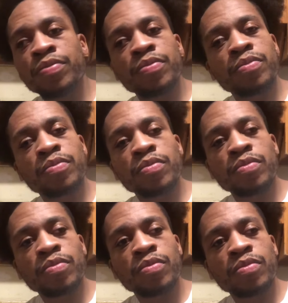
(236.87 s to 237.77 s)

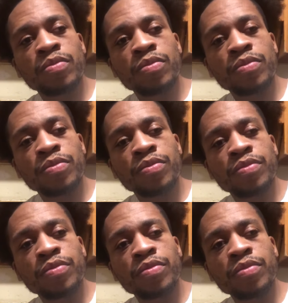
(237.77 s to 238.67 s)

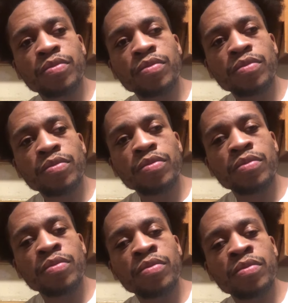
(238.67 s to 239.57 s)

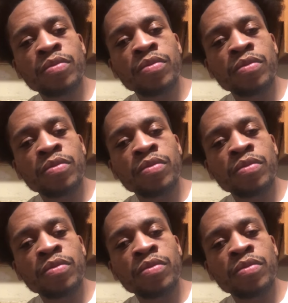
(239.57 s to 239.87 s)
[no speech]